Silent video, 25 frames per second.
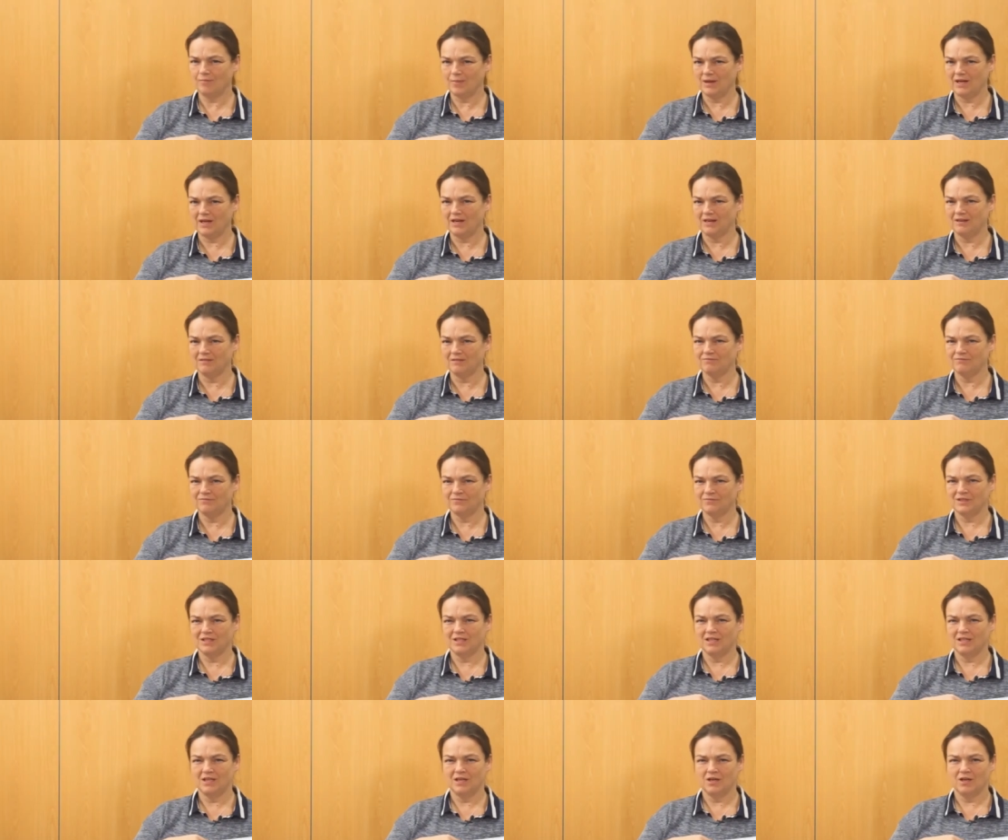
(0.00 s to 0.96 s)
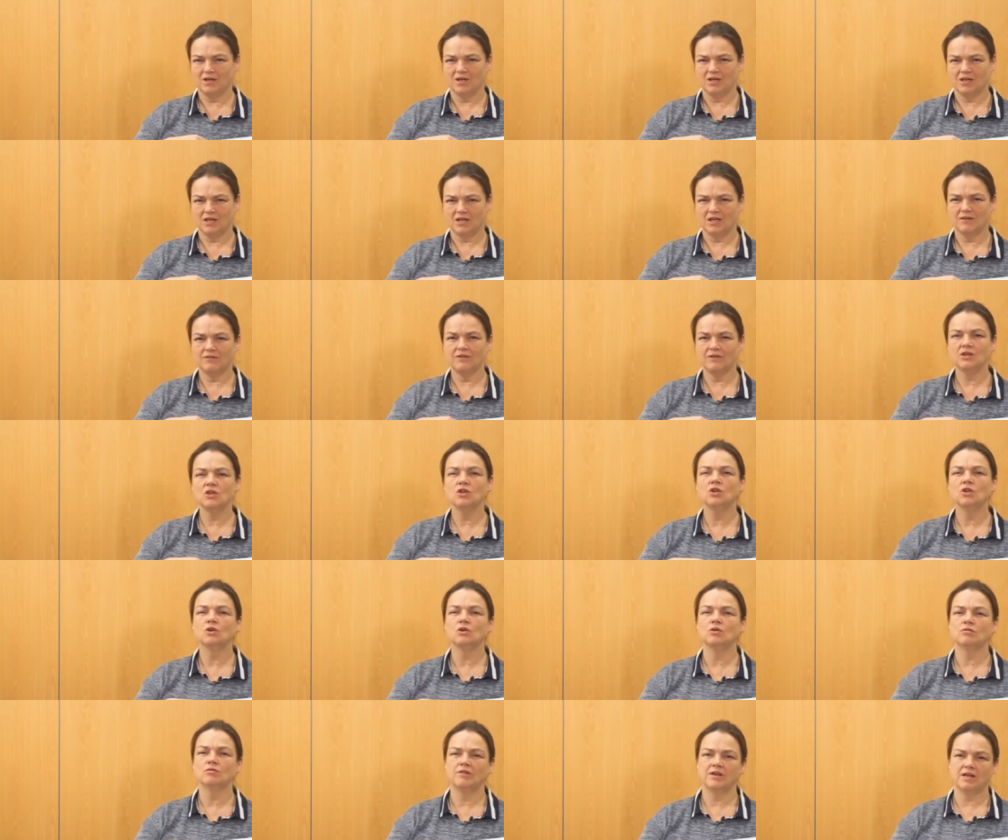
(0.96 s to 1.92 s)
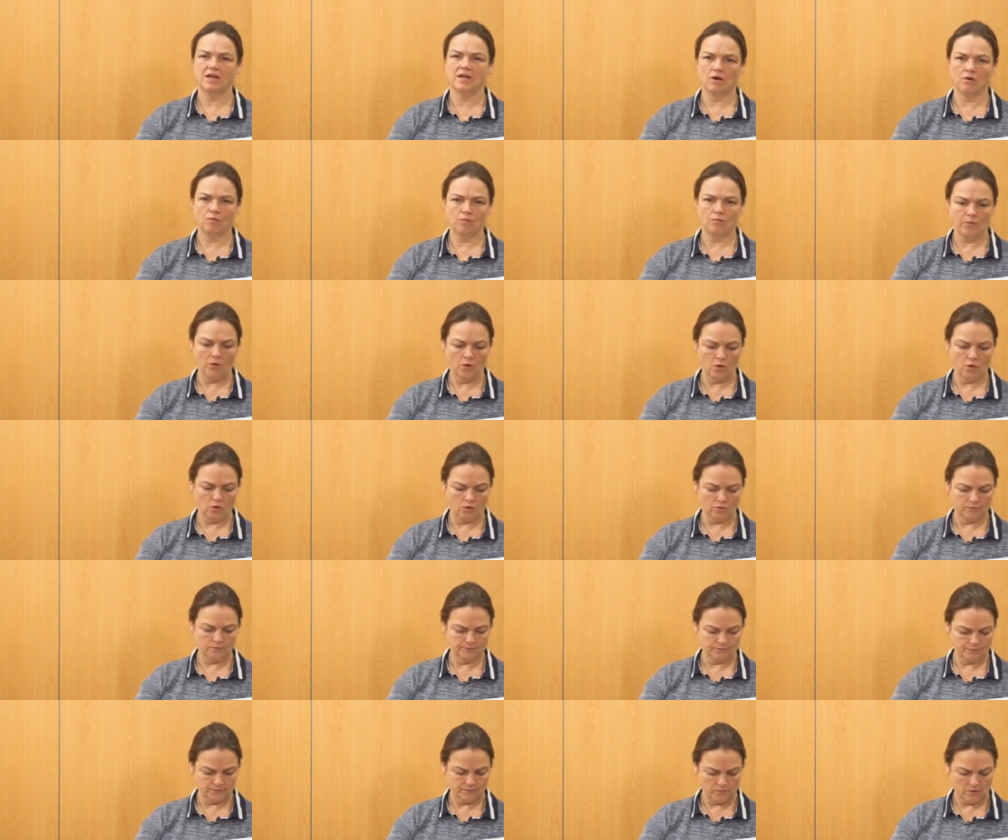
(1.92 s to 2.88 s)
been giving urine output.